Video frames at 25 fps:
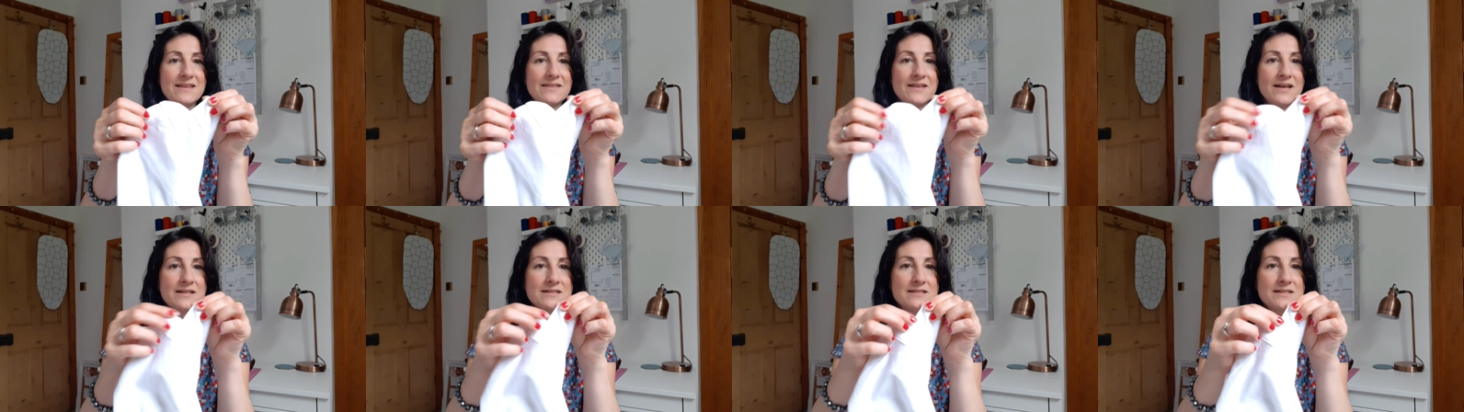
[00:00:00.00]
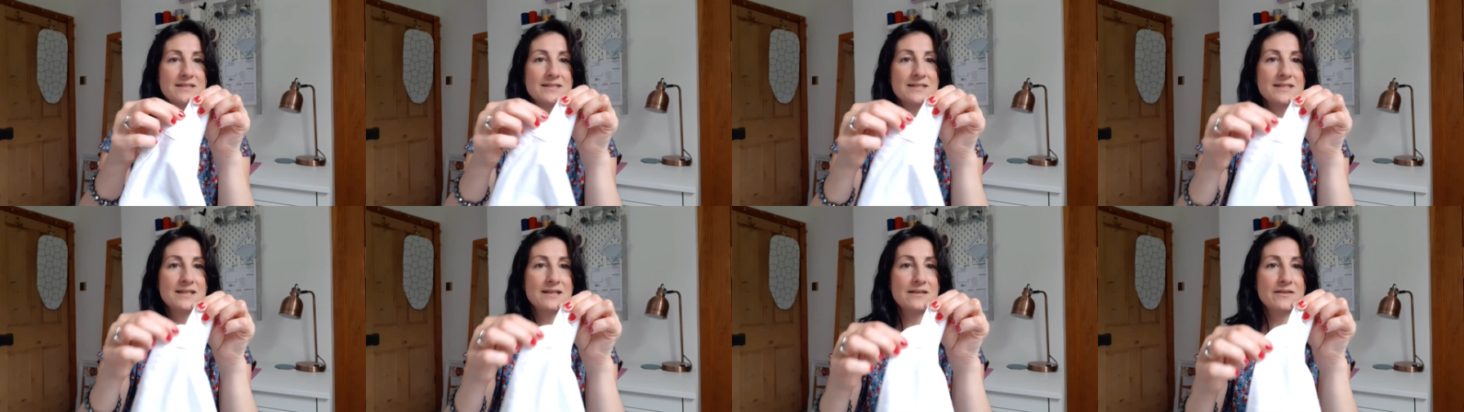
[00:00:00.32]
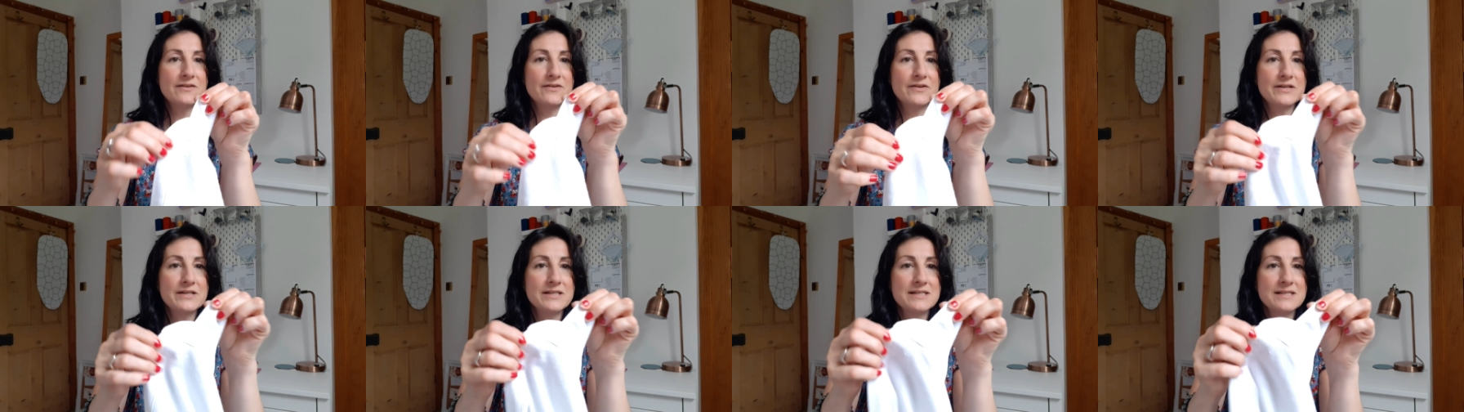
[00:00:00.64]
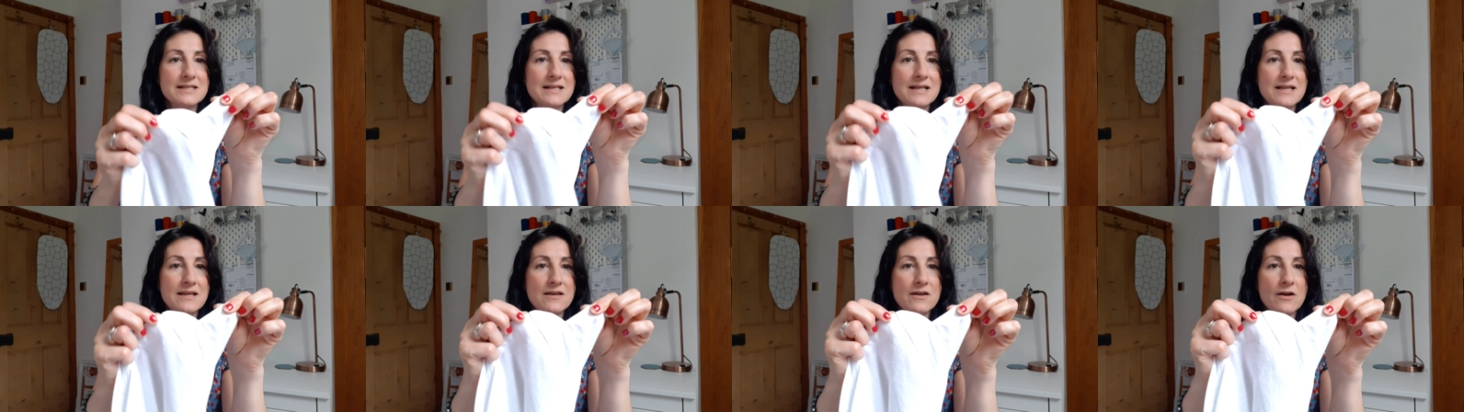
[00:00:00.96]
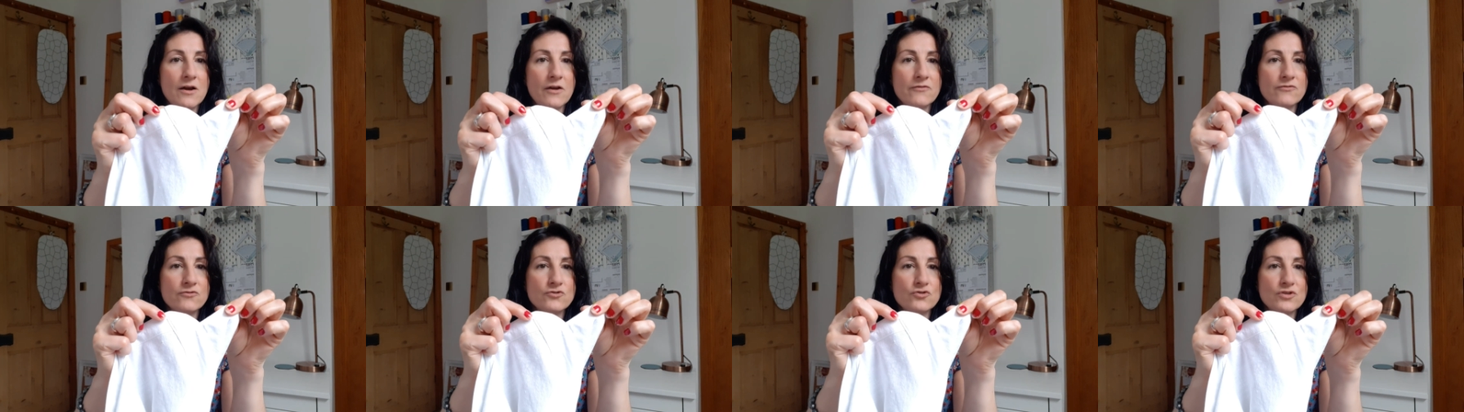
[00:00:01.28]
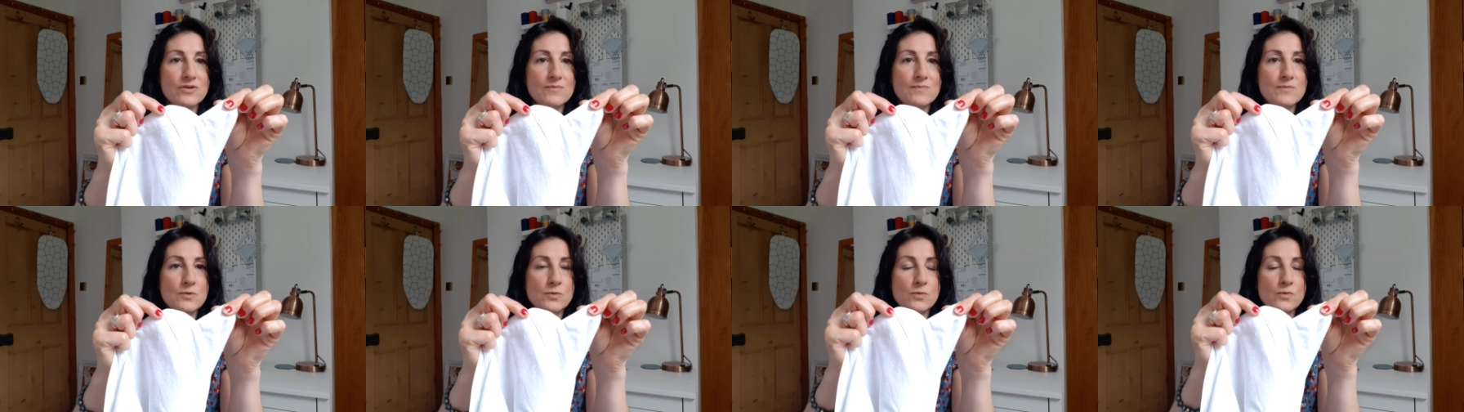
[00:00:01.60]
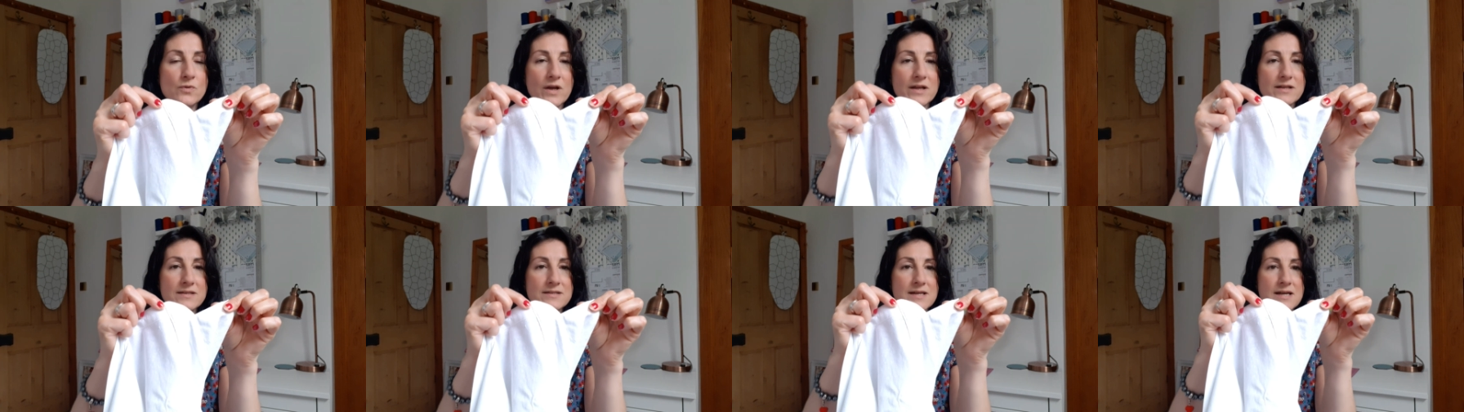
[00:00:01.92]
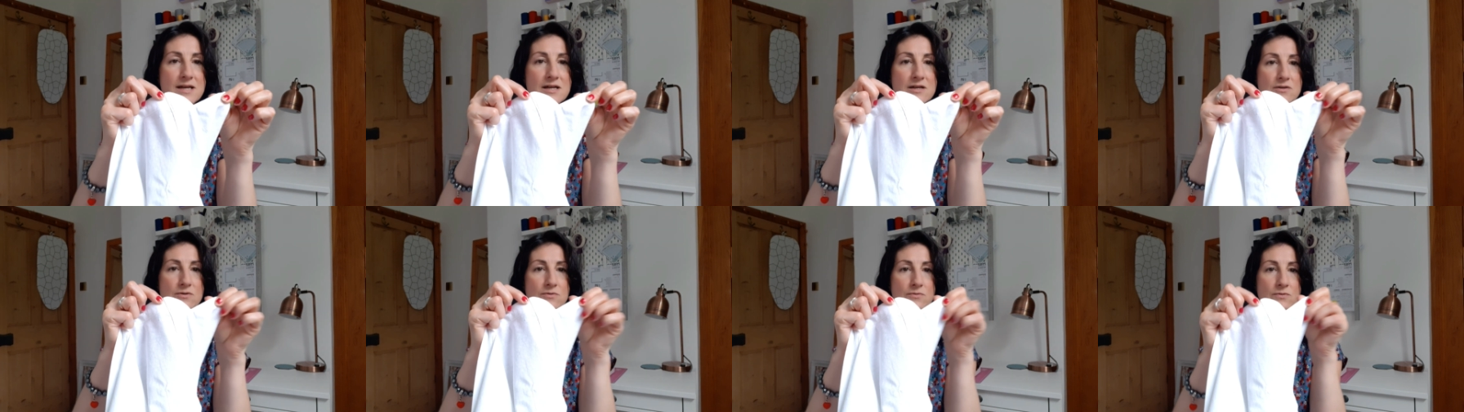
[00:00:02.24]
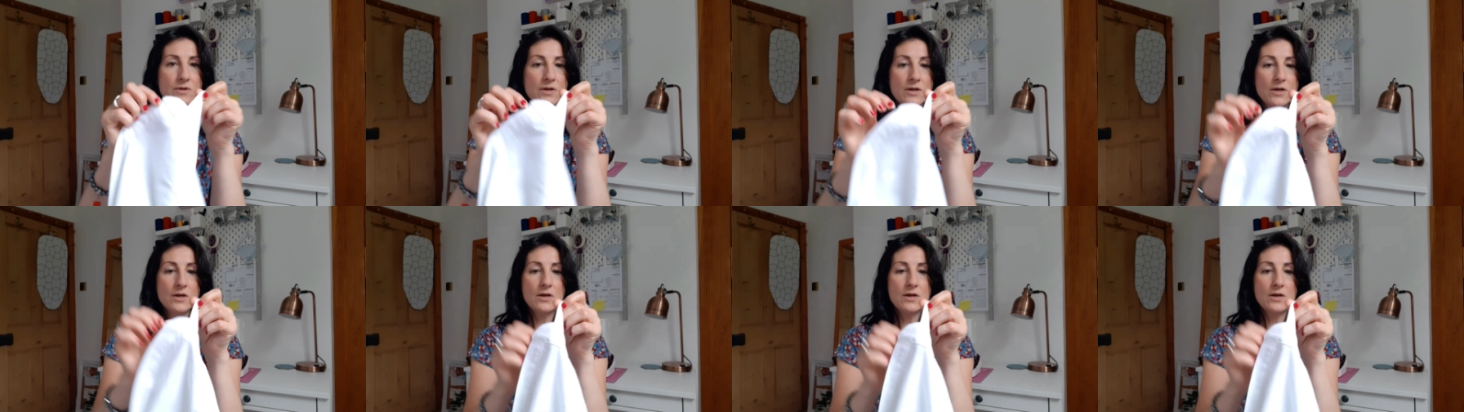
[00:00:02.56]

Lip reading: that to sit nicely, I've trimmed all that down.